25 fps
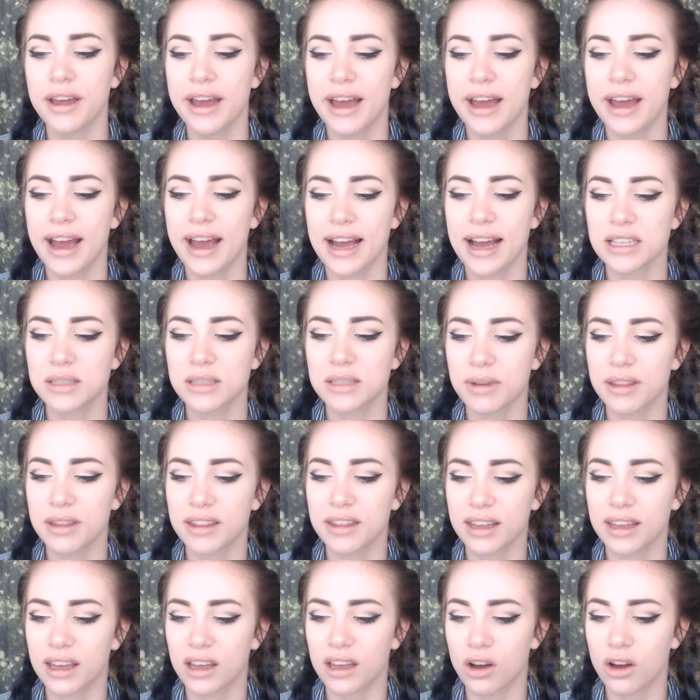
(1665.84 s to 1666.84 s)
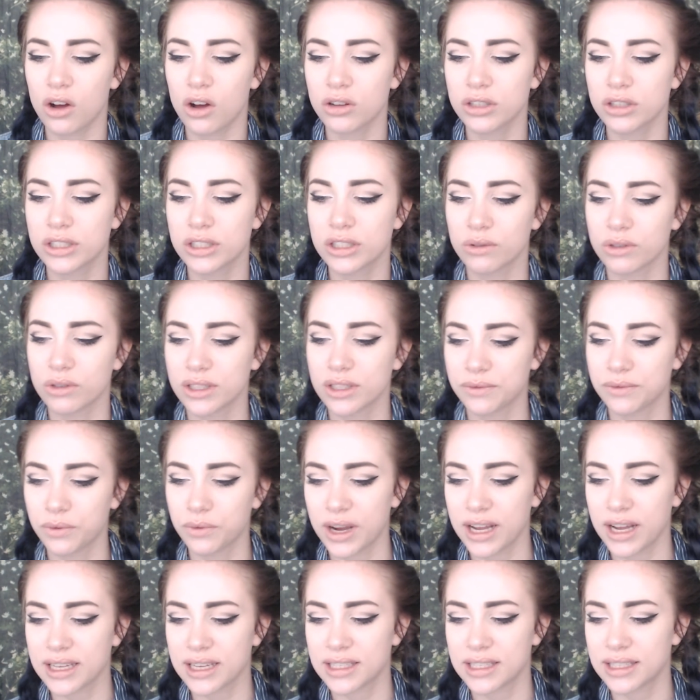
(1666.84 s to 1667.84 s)
has me thinking all sorts of
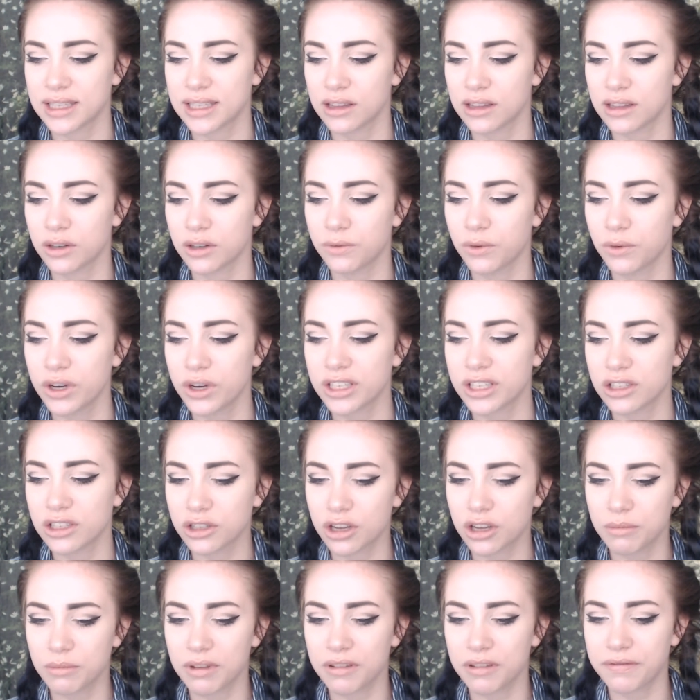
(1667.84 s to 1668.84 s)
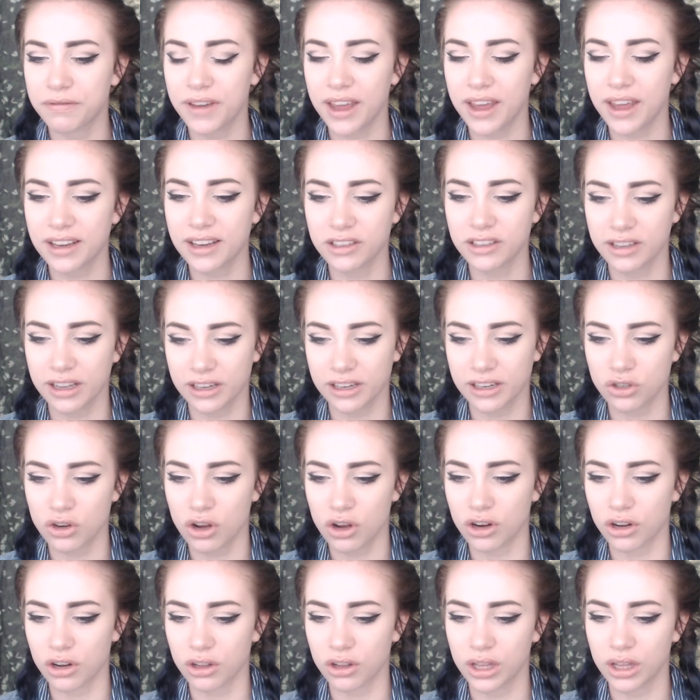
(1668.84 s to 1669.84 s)
ways that their voices could be faked
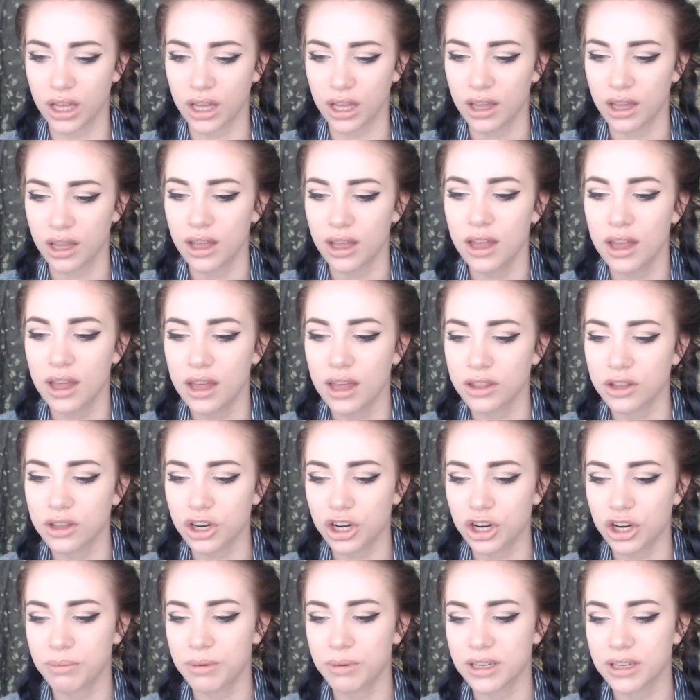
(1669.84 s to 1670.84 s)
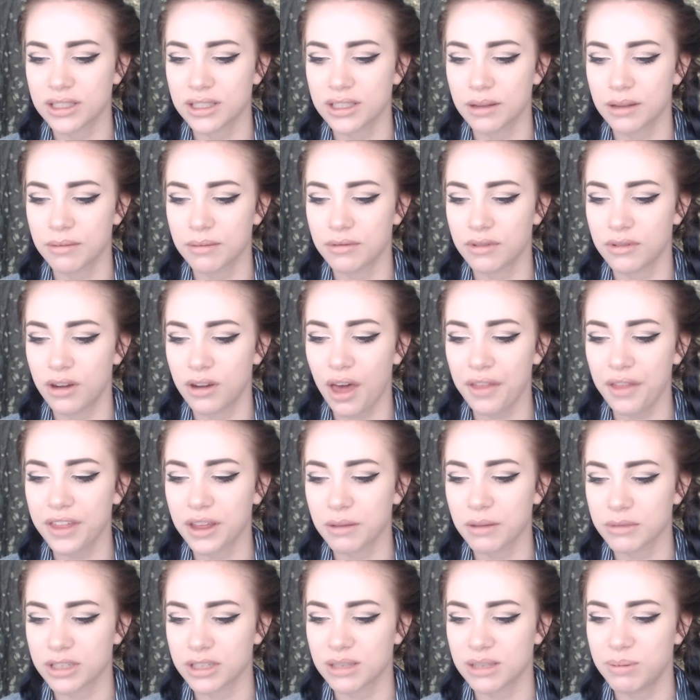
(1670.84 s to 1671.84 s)
electronically. There could be nothing
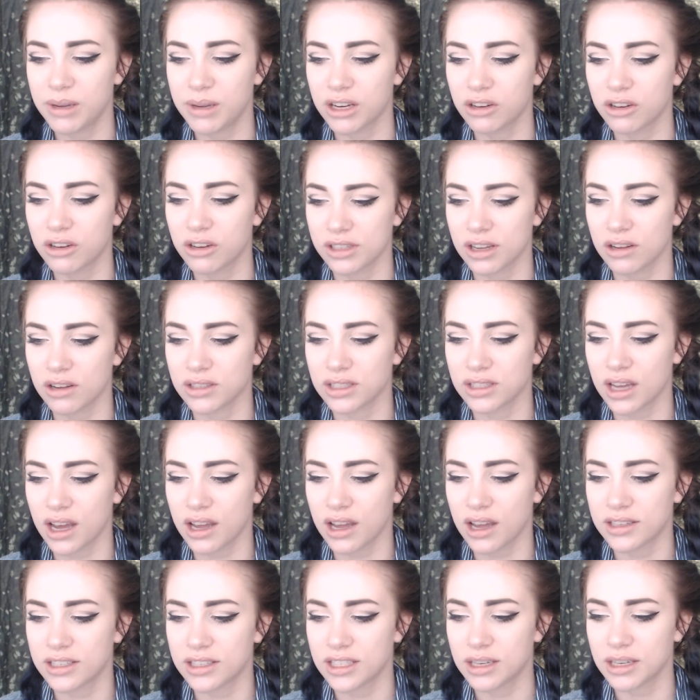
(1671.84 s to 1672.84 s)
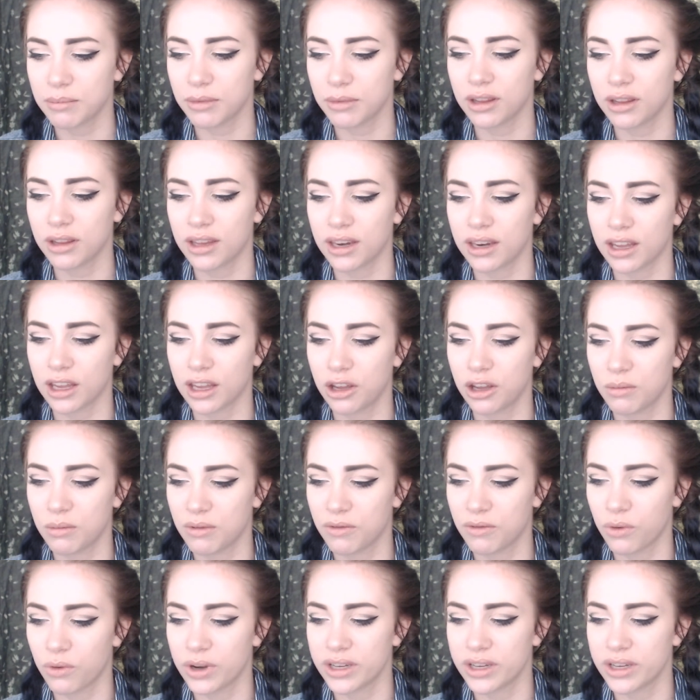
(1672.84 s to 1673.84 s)
but speakers outside stimulating human
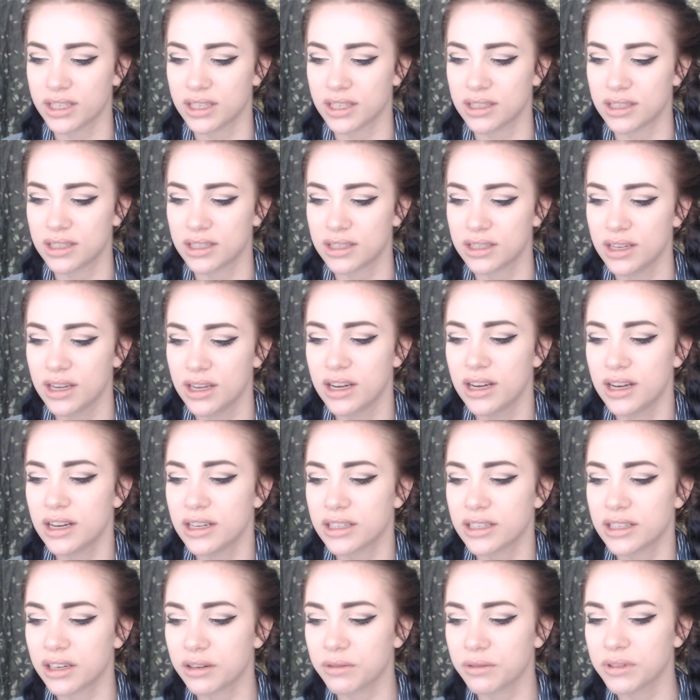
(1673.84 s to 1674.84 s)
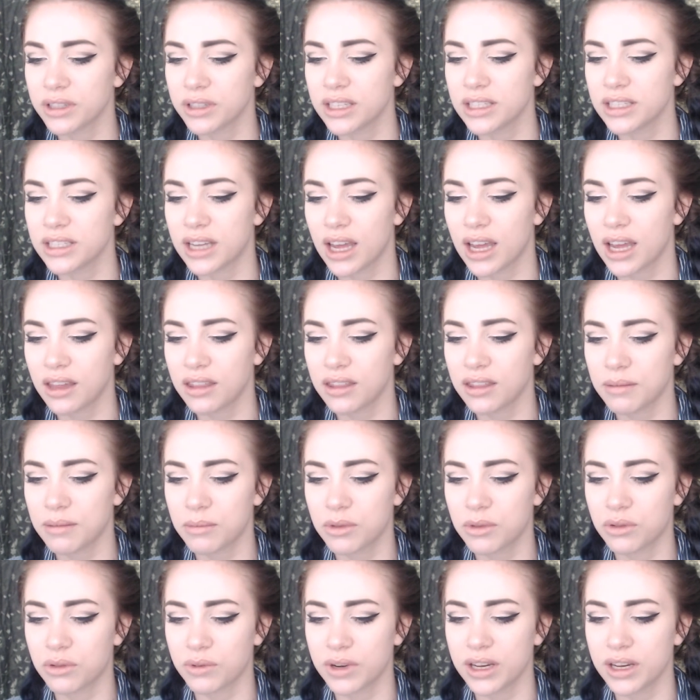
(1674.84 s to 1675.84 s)
voices. Did it really take them
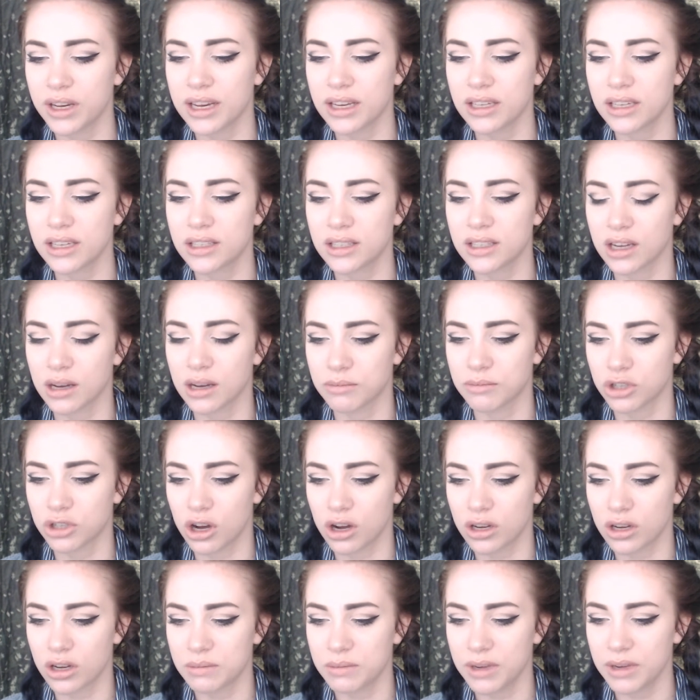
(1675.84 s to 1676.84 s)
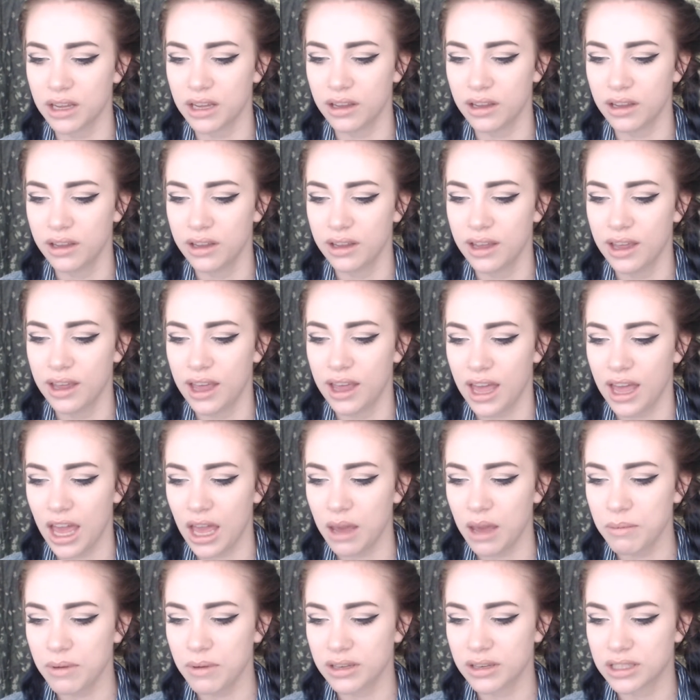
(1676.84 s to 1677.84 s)
3 days to come talk to me?
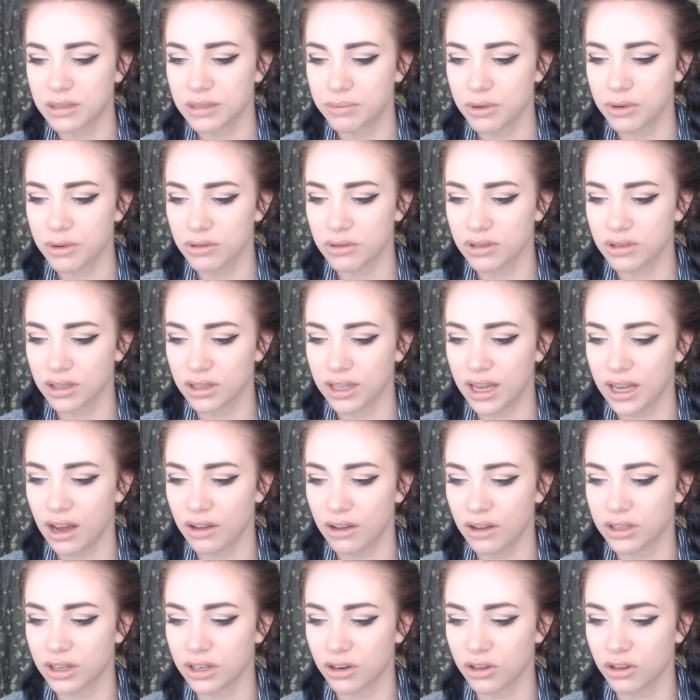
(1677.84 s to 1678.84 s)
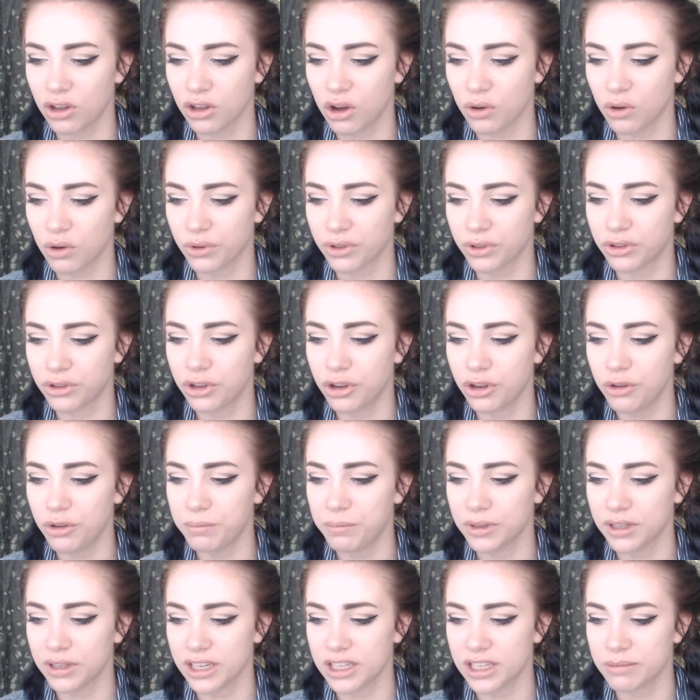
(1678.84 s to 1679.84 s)
Amy is supposedly out there along with 2
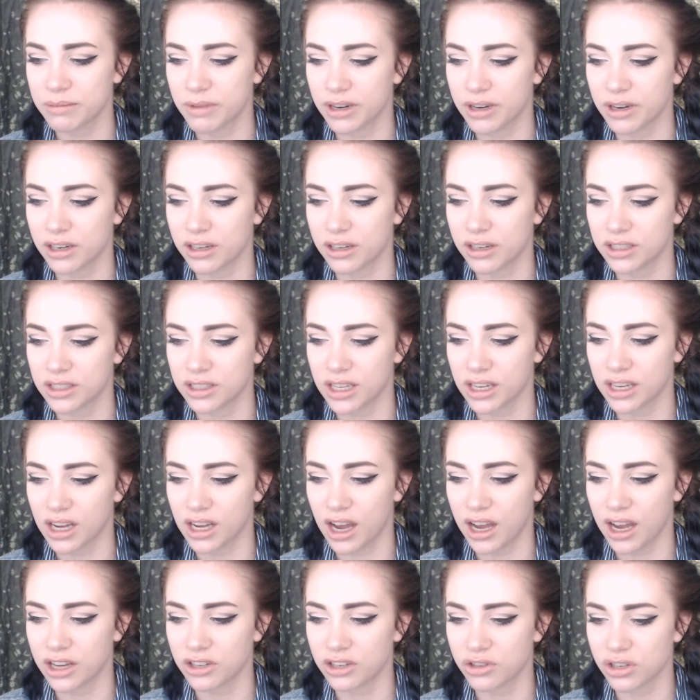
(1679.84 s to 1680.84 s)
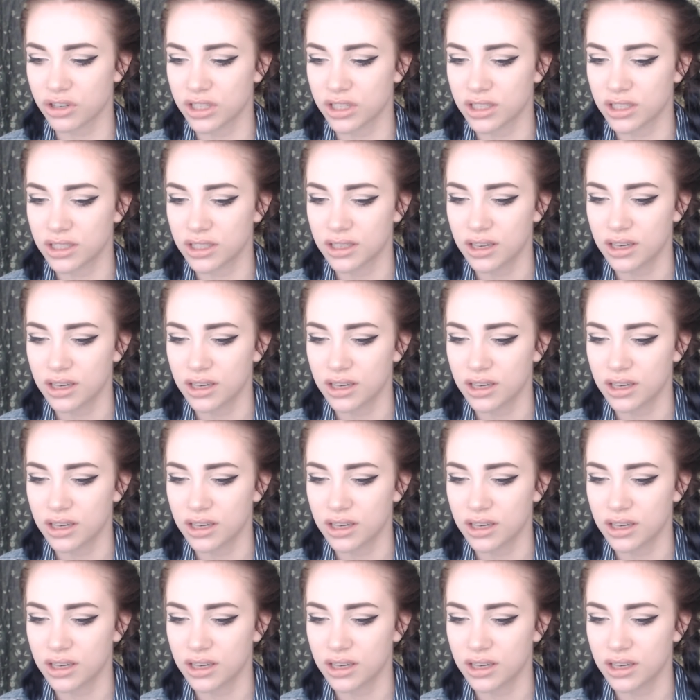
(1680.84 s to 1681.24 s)
policemen and a psychiatrist.